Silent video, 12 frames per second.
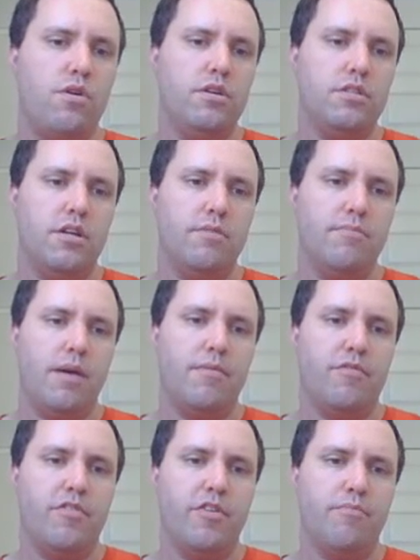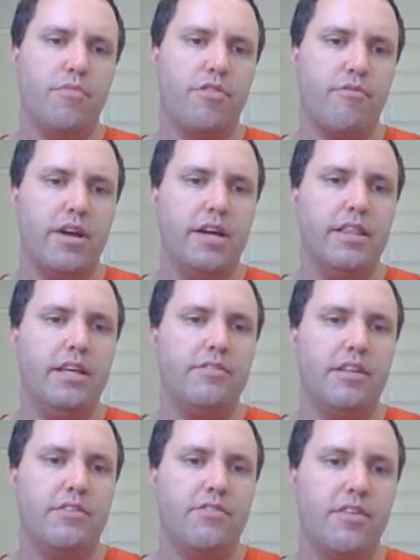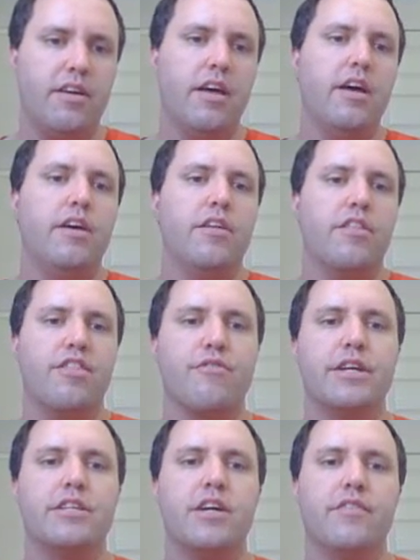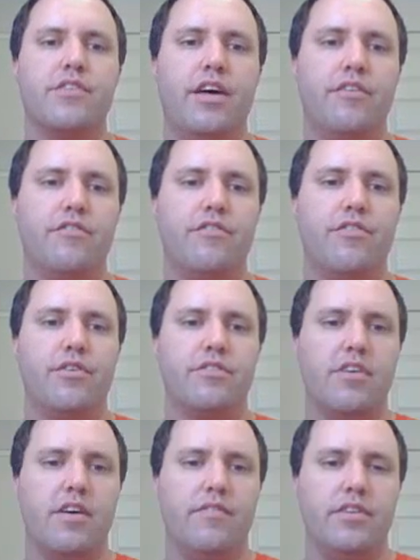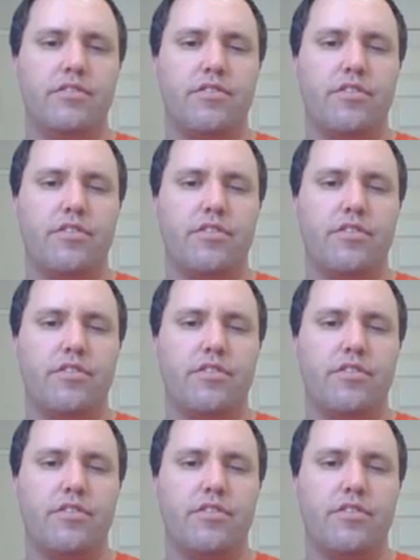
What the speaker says: So maybe we'll fit 3 in this. So let's think. 3 times 147 is